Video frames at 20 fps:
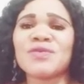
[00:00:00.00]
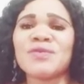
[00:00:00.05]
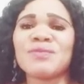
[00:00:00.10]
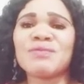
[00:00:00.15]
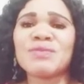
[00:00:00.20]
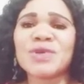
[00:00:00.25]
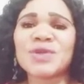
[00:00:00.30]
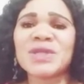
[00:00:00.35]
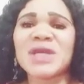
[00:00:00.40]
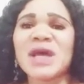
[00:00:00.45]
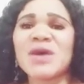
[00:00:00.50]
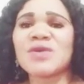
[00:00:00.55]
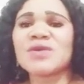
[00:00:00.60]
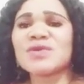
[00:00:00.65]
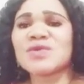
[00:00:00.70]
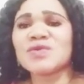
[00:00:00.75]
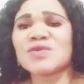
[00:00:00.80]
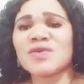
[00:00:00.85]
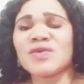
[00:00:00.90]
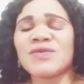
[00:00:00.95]
mother
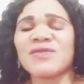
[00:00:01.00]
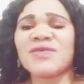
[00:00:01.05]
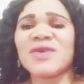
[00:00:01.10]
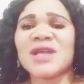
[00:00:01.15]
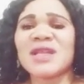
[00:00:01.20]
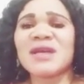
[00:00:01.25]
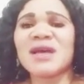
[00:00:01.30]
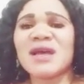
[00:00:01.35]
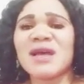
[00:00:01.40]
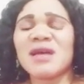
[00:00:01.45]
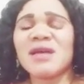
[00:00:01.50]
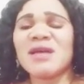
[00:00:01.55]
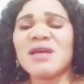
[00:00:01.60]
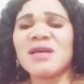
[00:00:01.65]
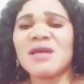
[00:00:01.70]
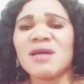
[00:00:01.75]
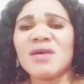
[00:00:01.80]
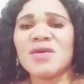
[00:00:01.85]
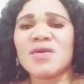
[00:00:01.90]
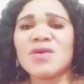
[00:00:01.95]
or to your father
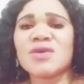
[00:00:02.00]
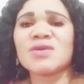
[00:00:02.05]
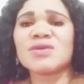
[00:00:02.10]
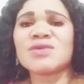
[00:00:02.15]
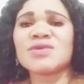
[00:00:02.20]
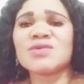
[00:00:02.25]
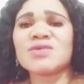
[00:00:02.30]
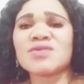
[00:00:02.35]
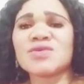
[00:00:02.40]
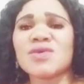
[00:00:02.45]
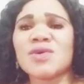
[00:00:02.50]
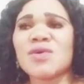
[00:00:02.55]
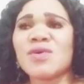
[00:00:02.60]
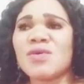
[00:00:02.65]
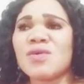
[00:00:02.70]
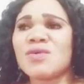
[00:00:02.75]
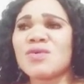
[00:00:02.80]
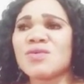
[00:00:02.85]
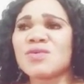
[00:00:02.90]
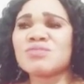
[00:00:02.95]
or to
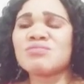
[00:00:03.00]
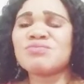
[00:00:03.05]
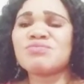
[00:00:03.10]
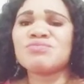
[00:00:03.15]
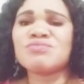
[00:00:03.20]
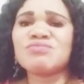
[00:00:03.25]
your